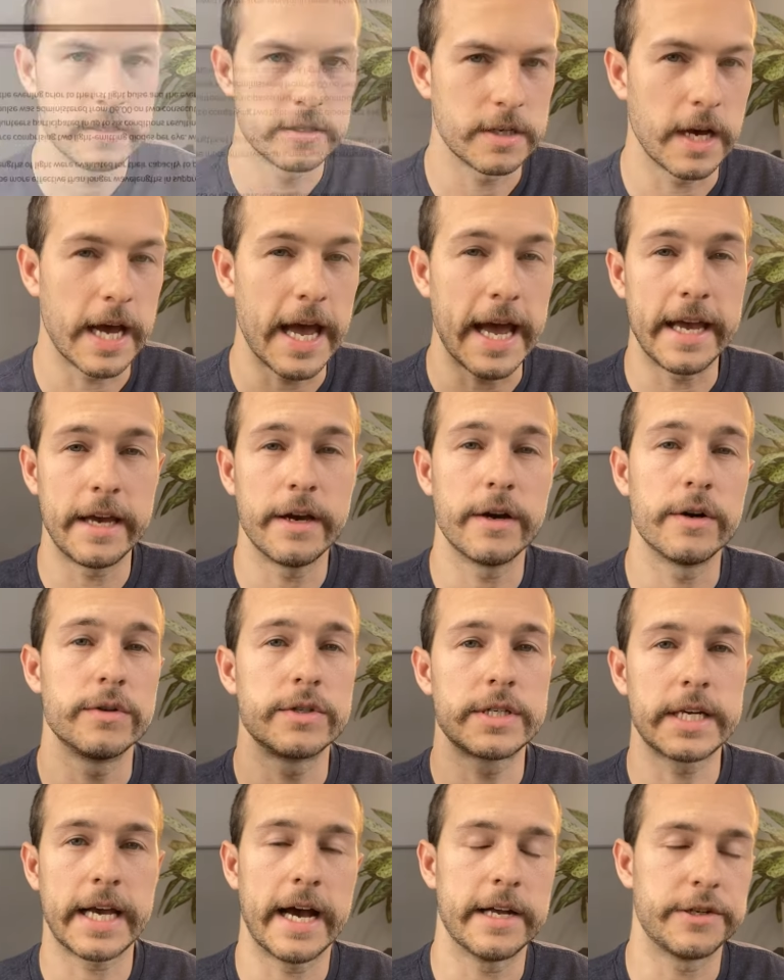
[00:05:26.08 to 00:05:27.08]
So
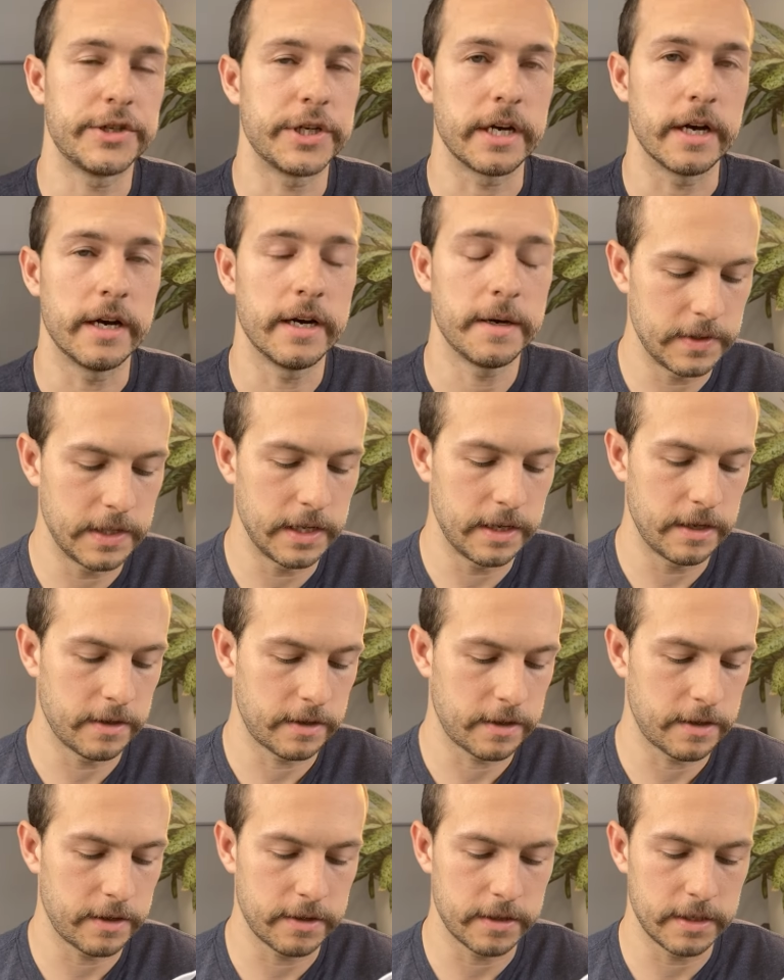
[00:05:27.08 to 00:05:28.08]
AYO's catching up. They're
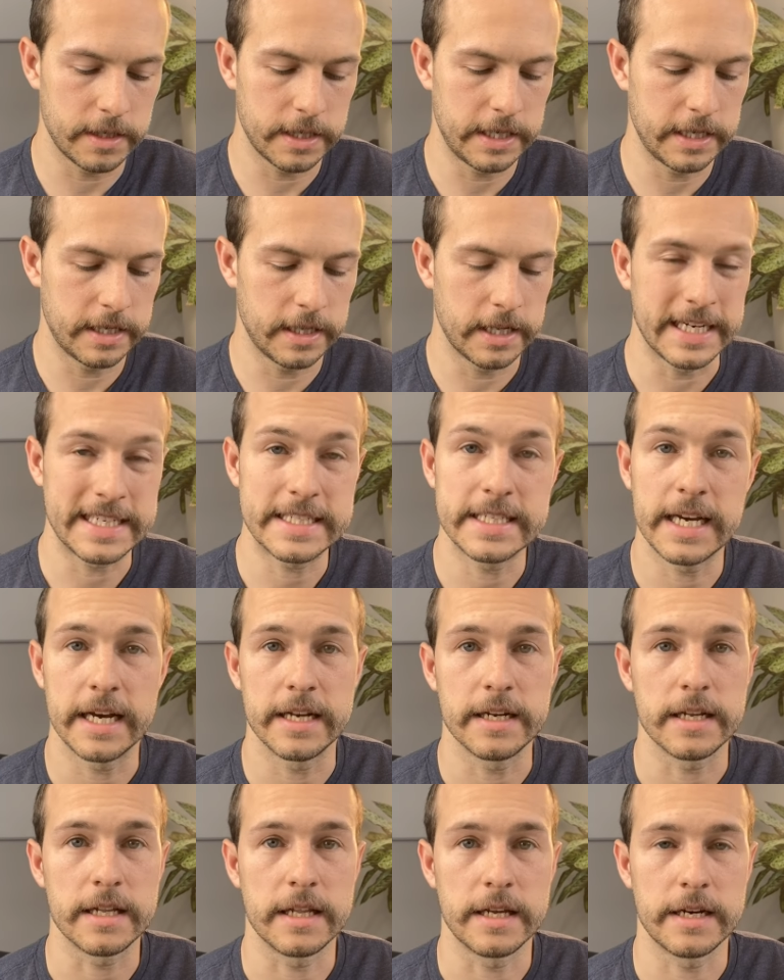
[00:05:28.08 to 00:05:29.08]
currently in like
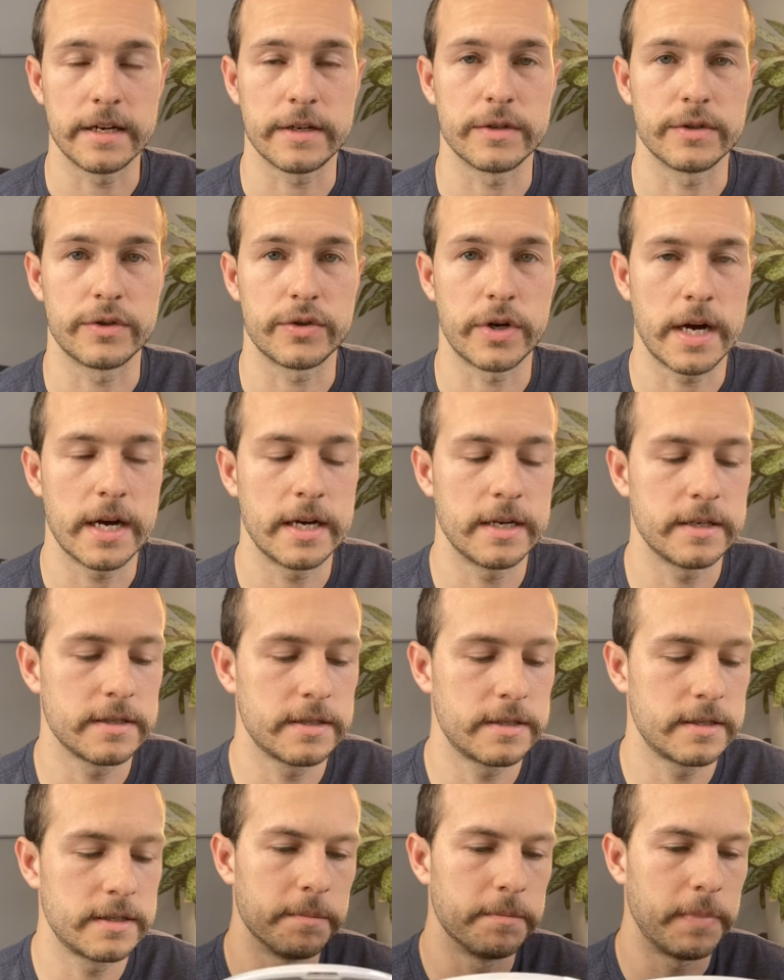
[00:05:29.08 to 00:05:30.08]
10 clinical
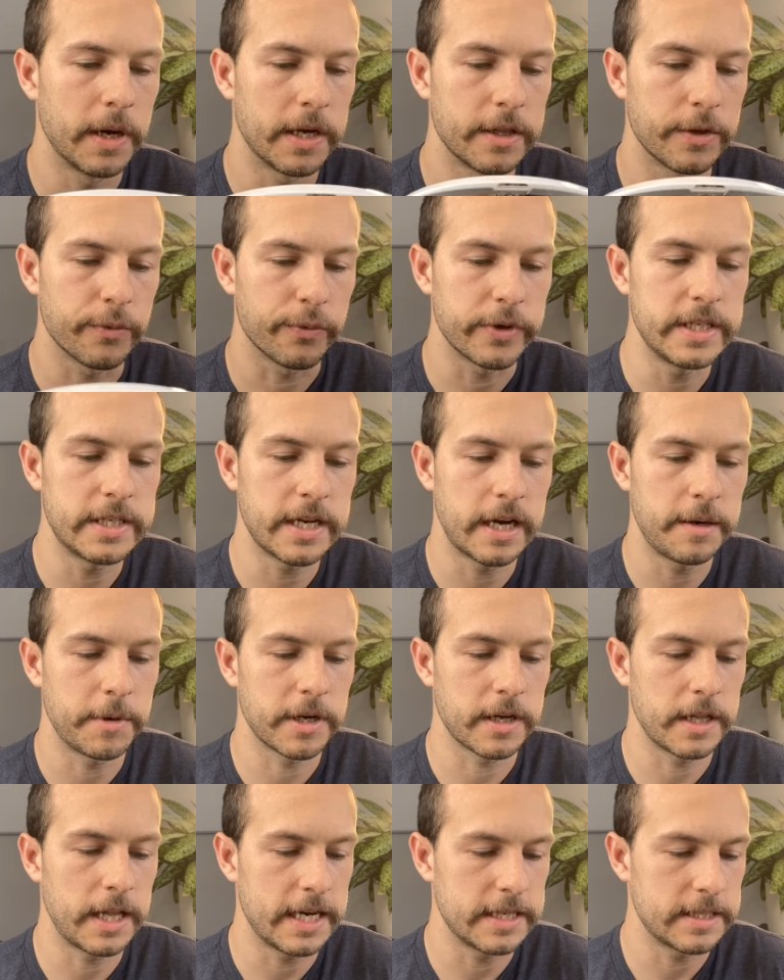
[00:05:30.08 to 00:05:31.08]
trials. But the retimer
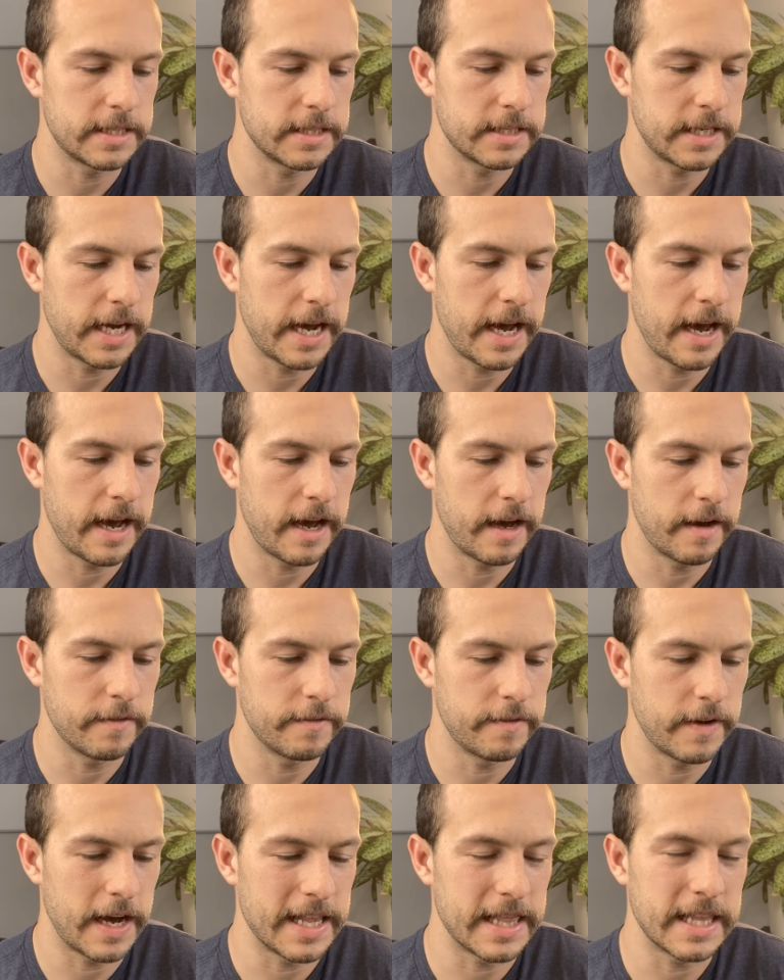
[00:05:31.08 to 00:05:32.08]
glasses
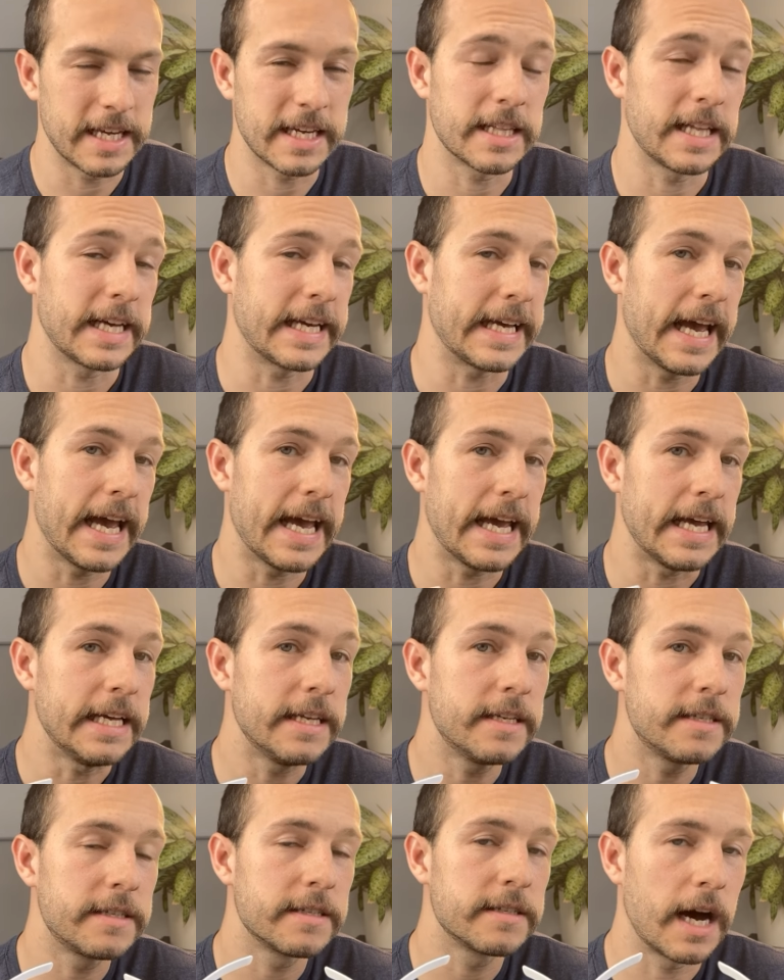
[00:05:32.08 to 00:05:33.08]
have, I think, like
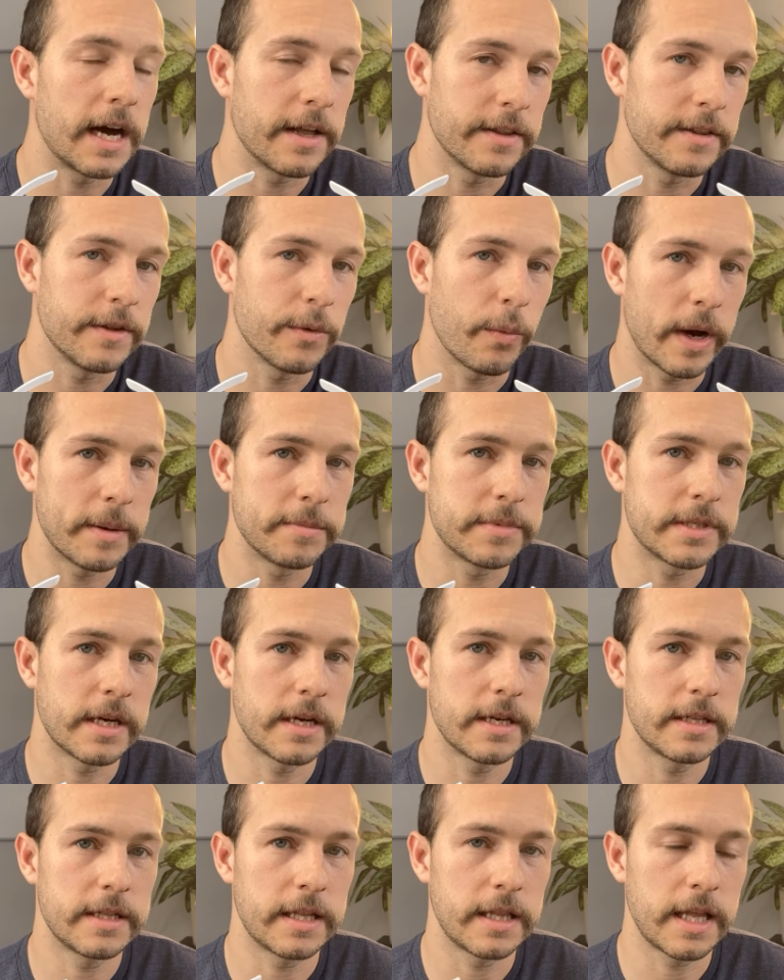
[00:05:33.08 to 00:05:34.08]
eight on the
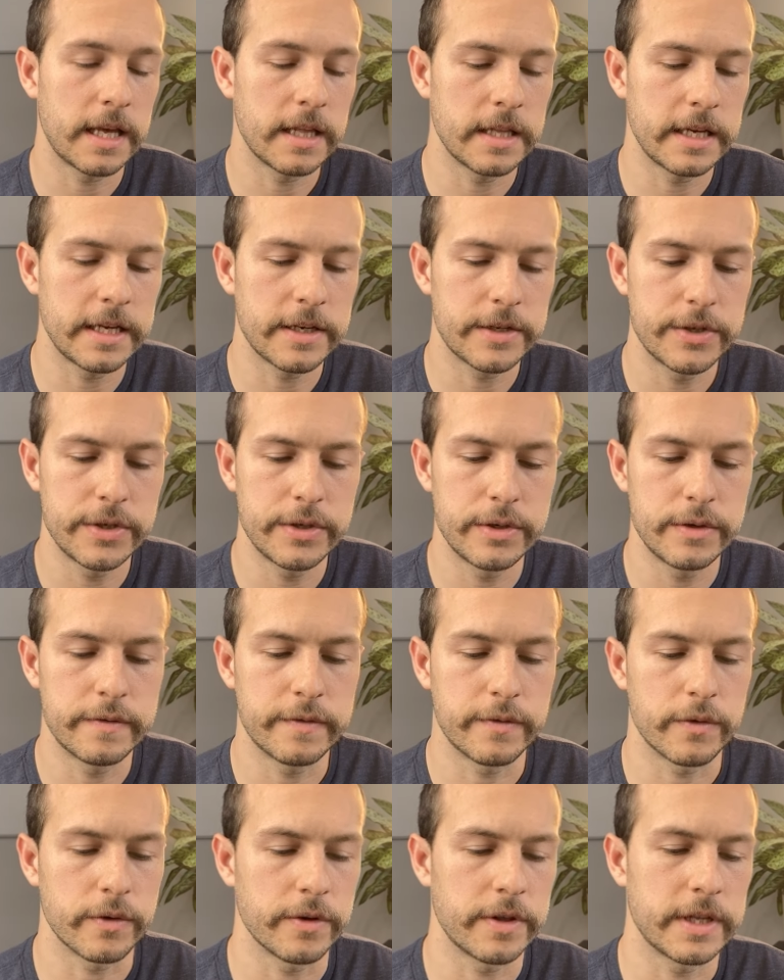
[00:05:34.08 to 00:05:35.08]
website that they link to
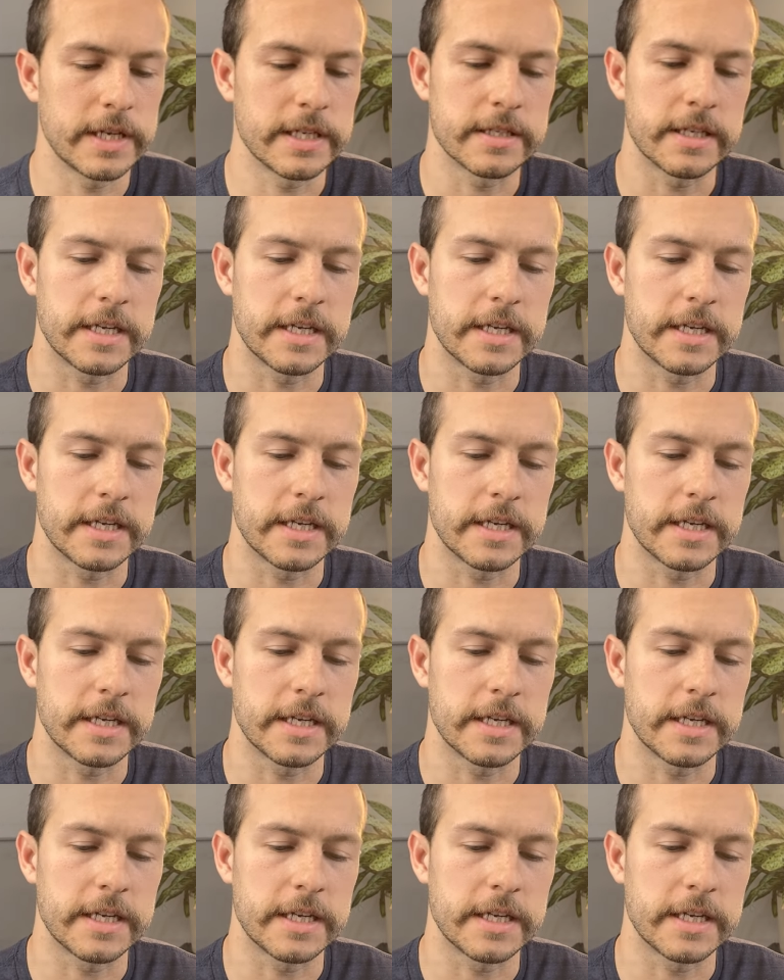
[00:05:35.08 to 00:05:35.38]
for things